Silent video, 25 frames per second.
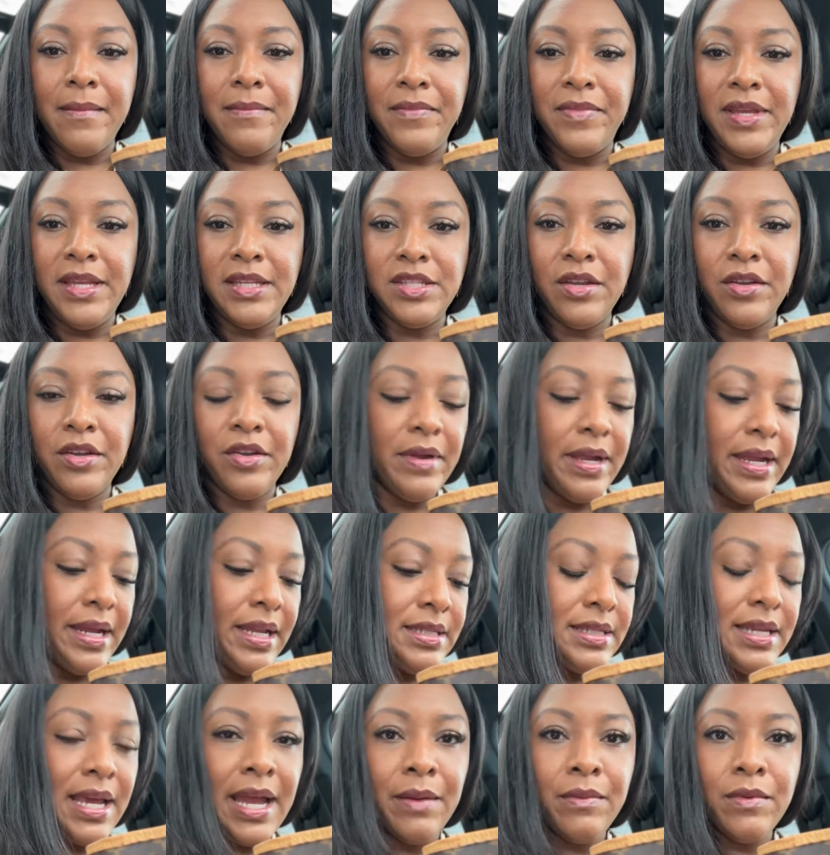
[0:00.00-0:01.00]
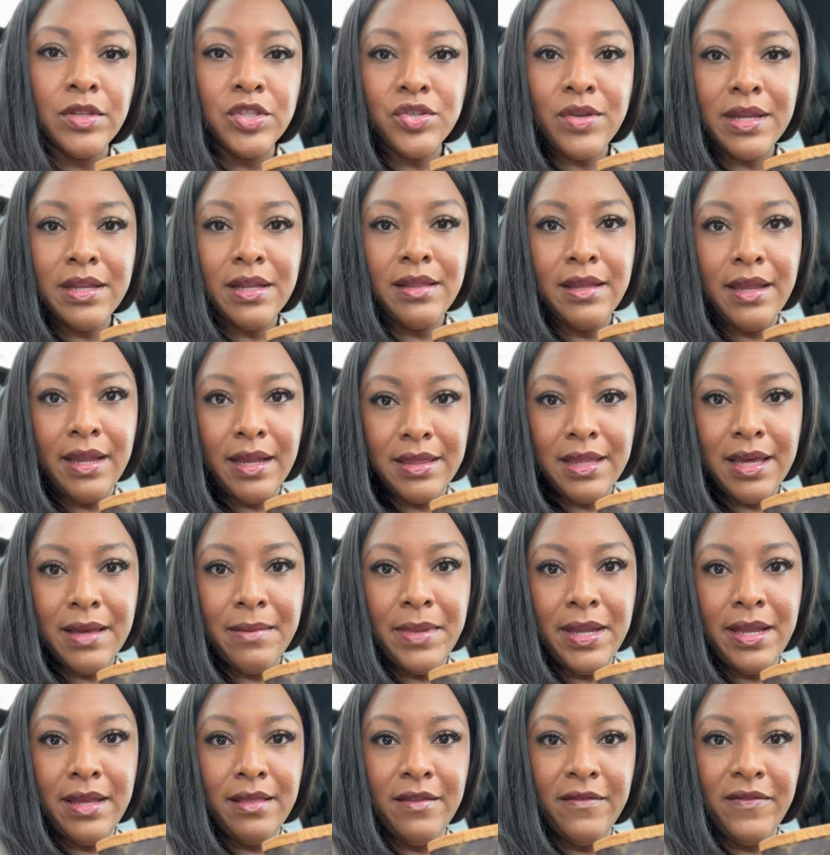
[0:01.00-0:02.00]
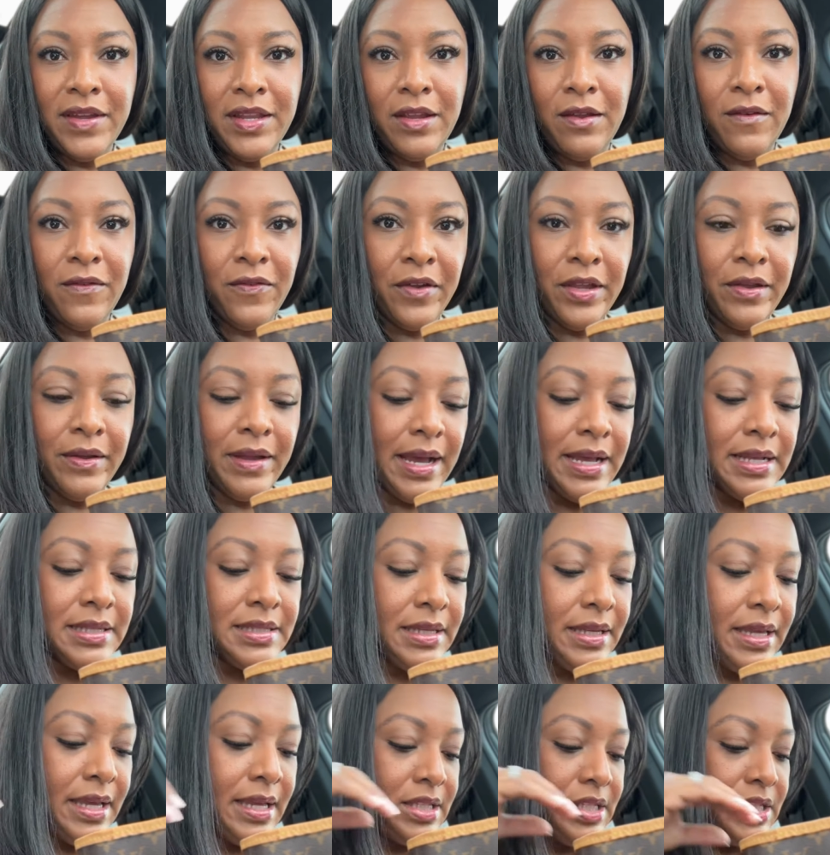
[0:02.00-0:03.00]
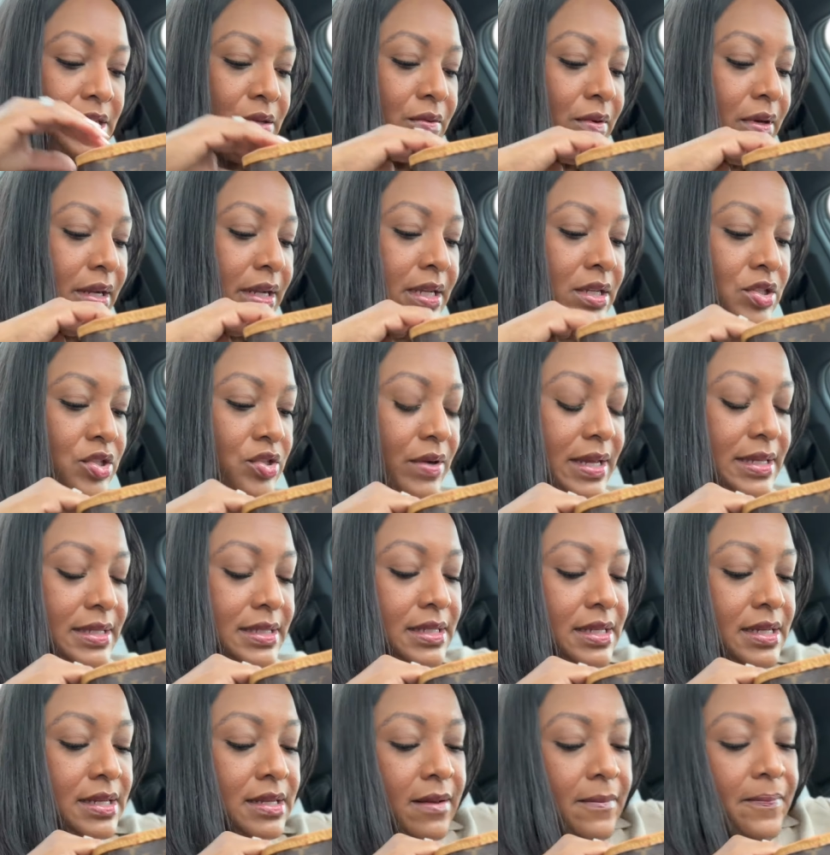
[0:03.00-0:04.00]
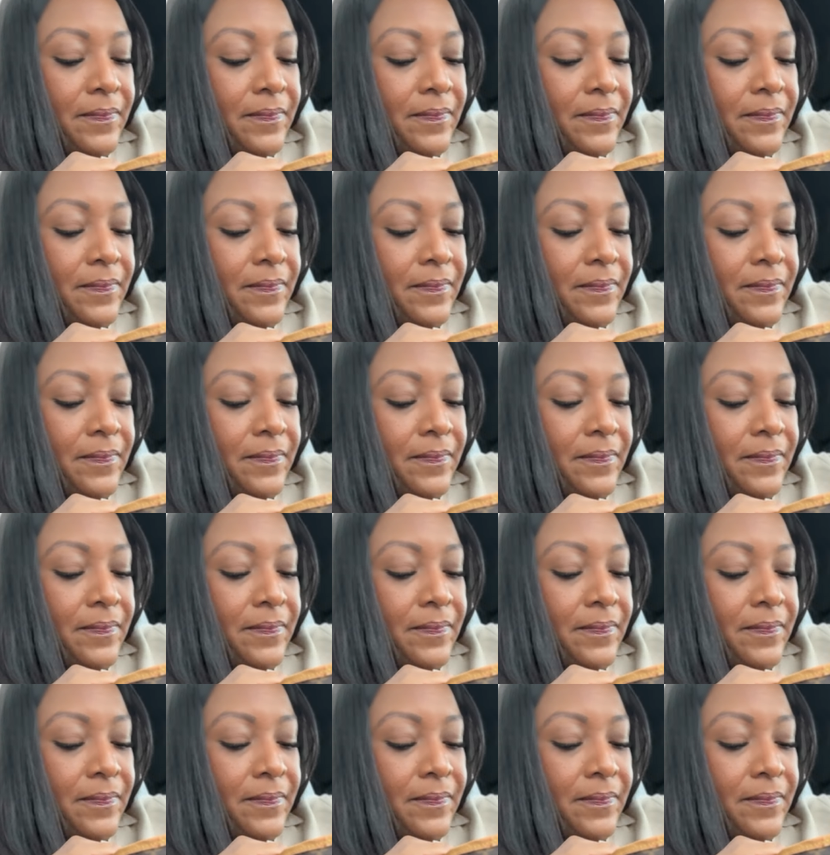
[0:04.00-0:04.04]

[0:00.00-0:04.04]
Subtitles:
These are great. I will try to link them in the video for you guys in case you are interested.